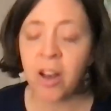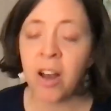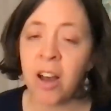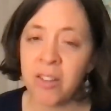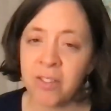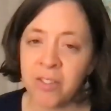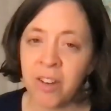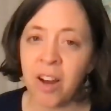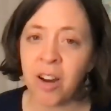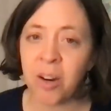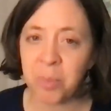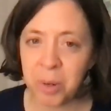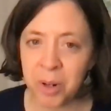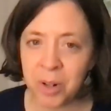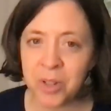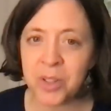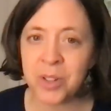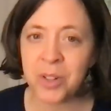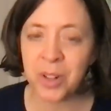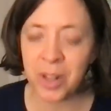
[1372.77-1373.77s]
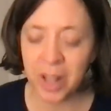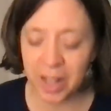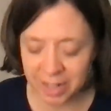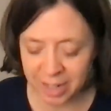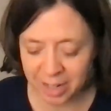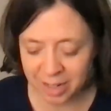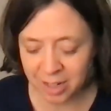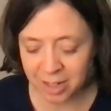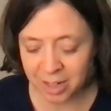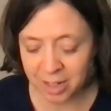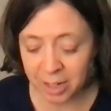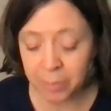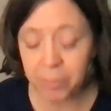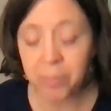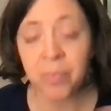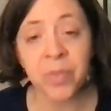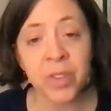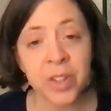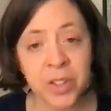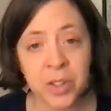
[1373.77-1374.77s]
of our personal identity.
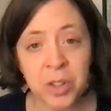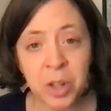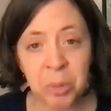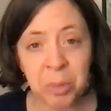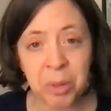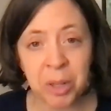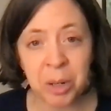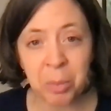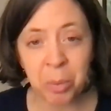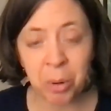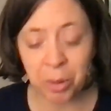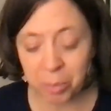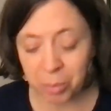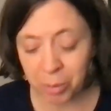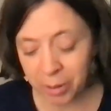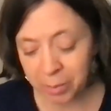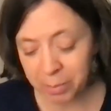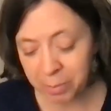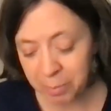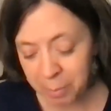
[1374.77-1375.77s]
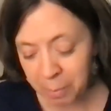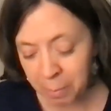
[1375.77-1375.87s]
This is going to be an important point.